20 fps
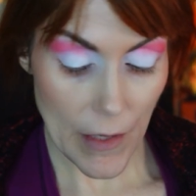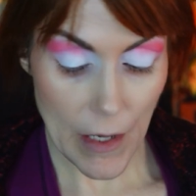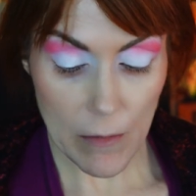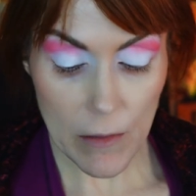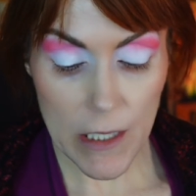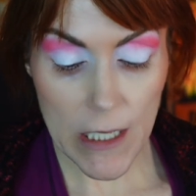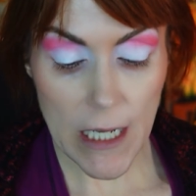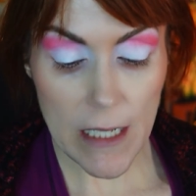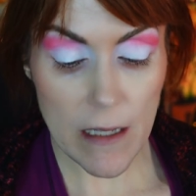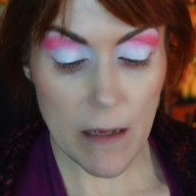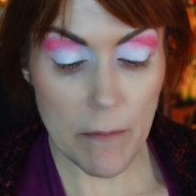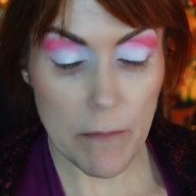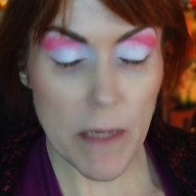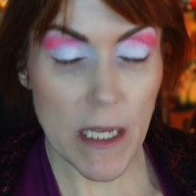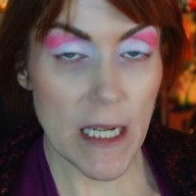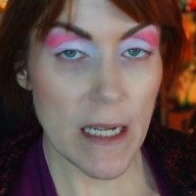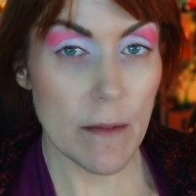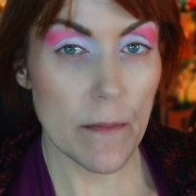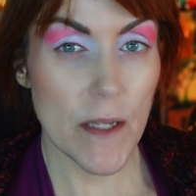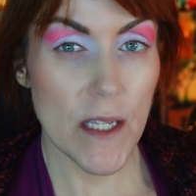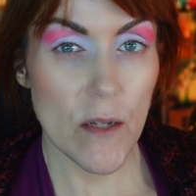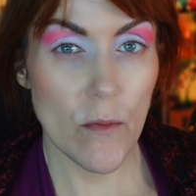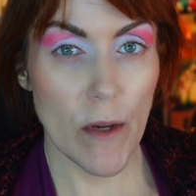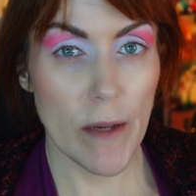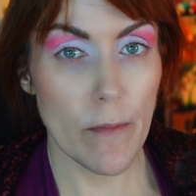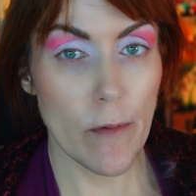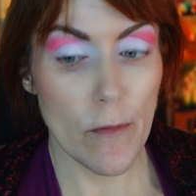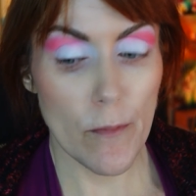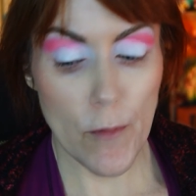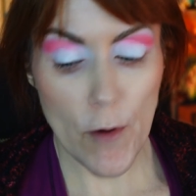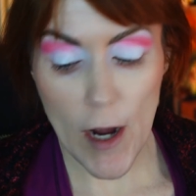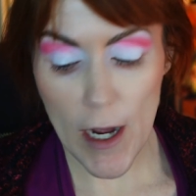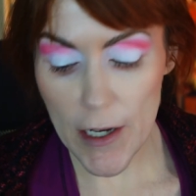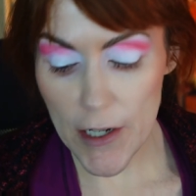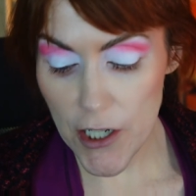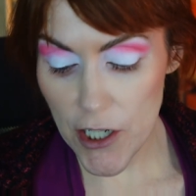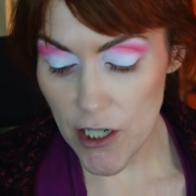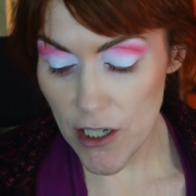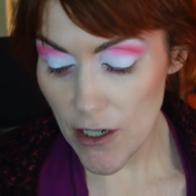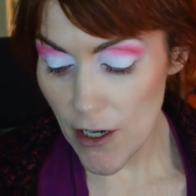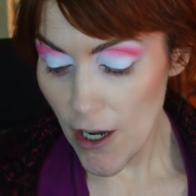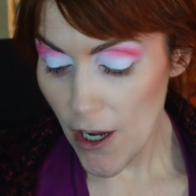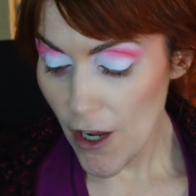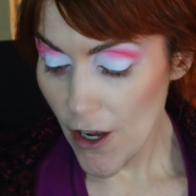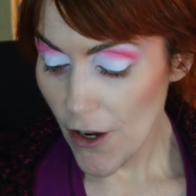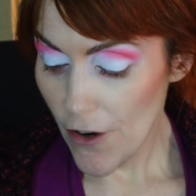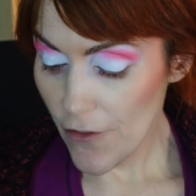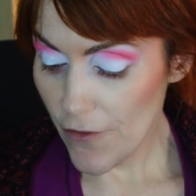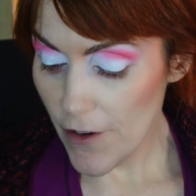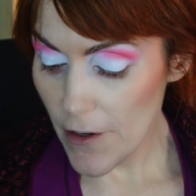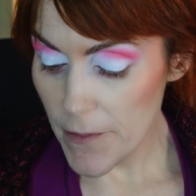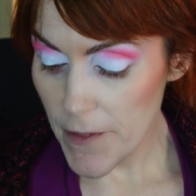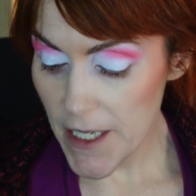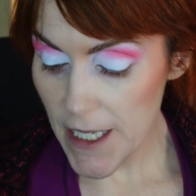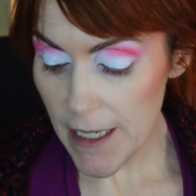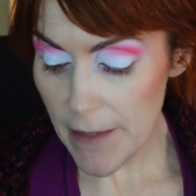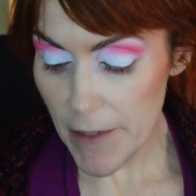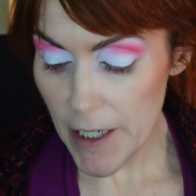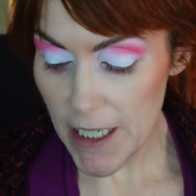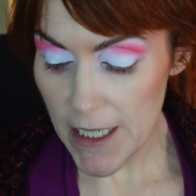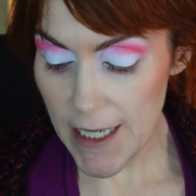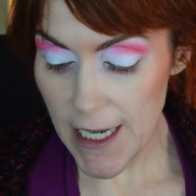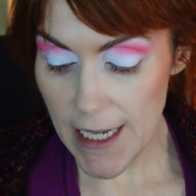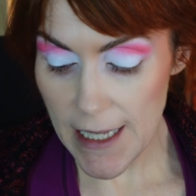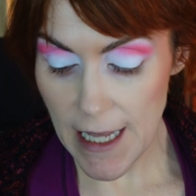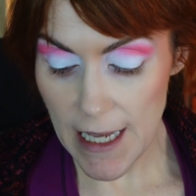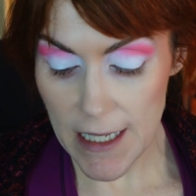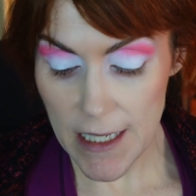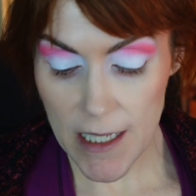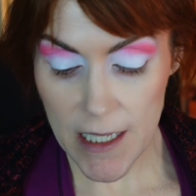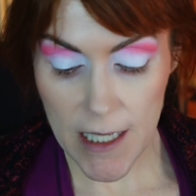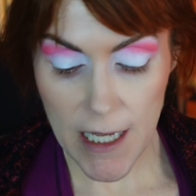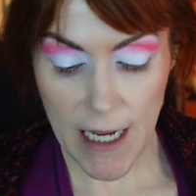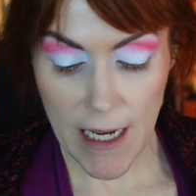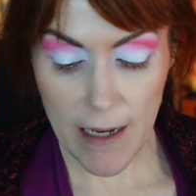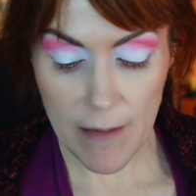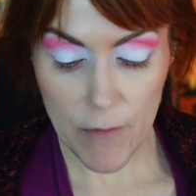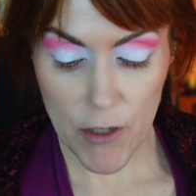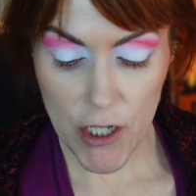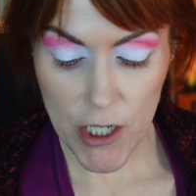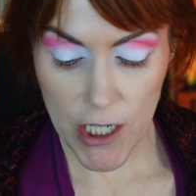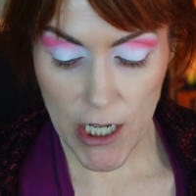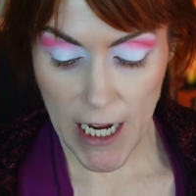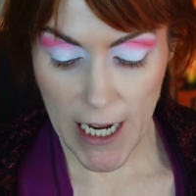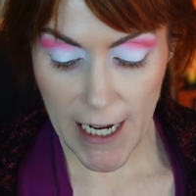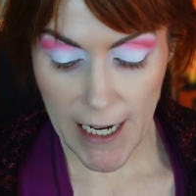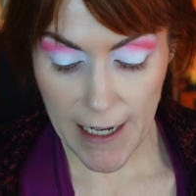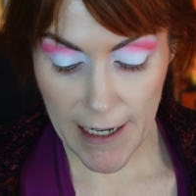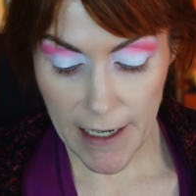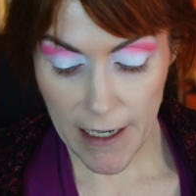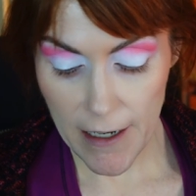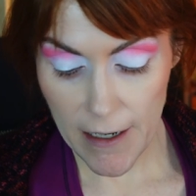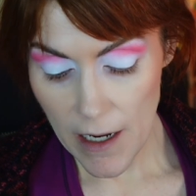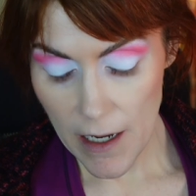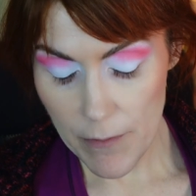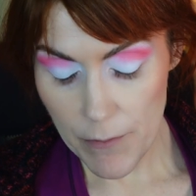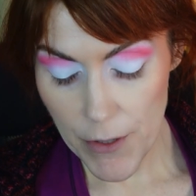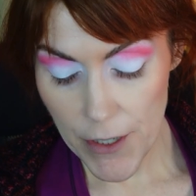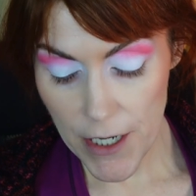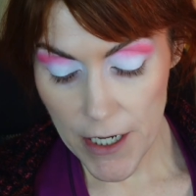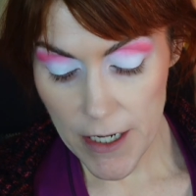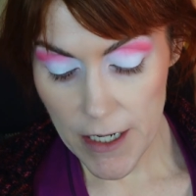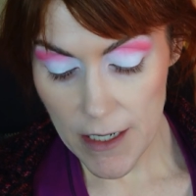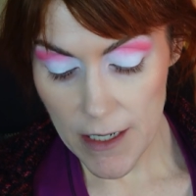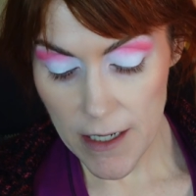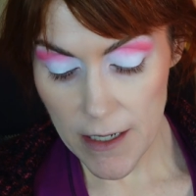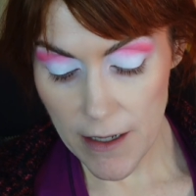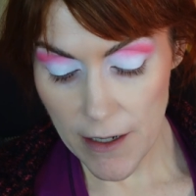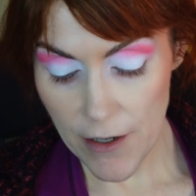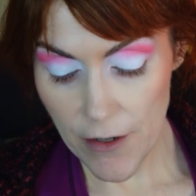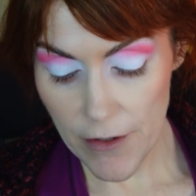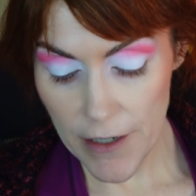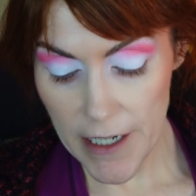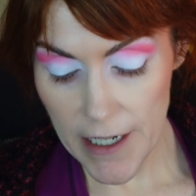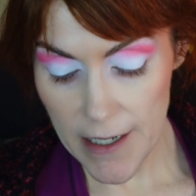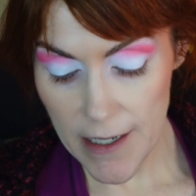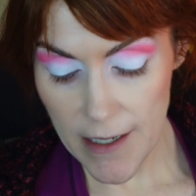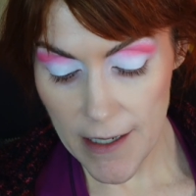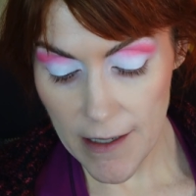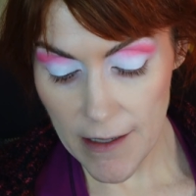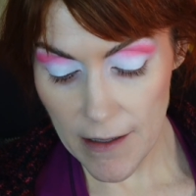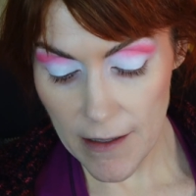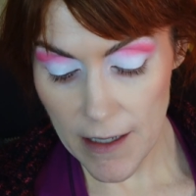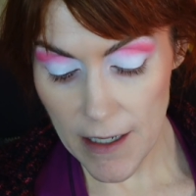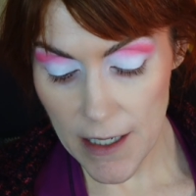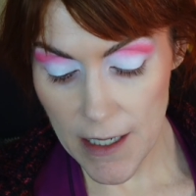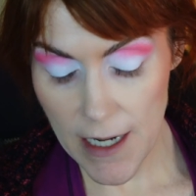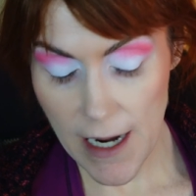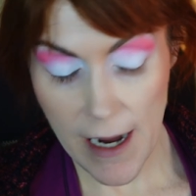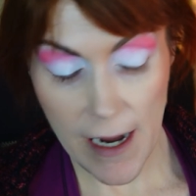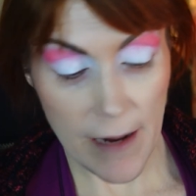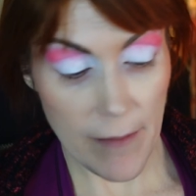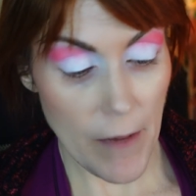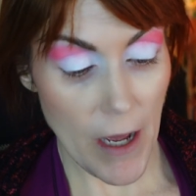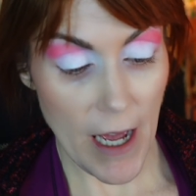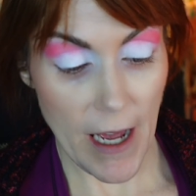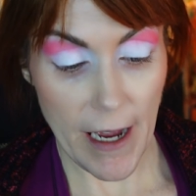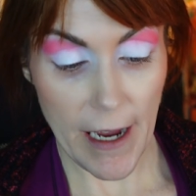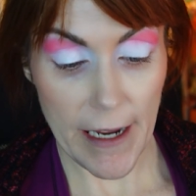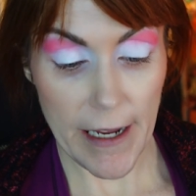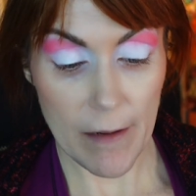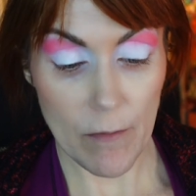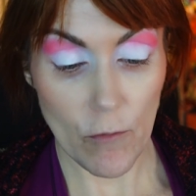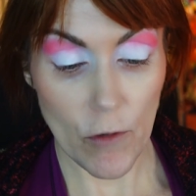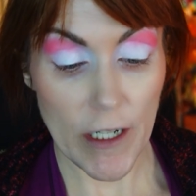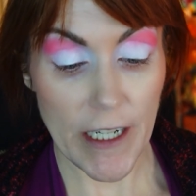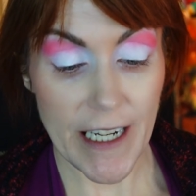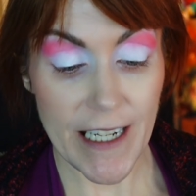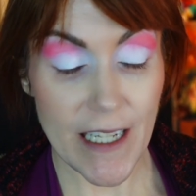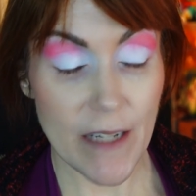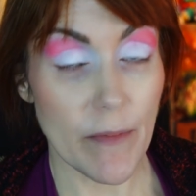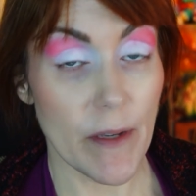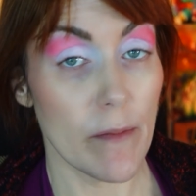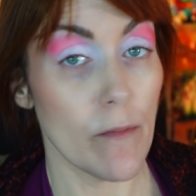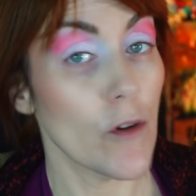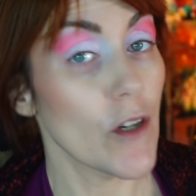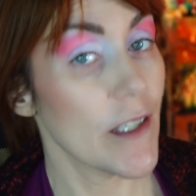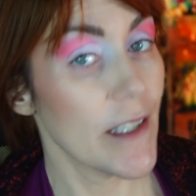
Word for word: I'm gonna take the medium sweeper brush from Sigma and take that same shade and put it into the crease. This time I am wanting it to be more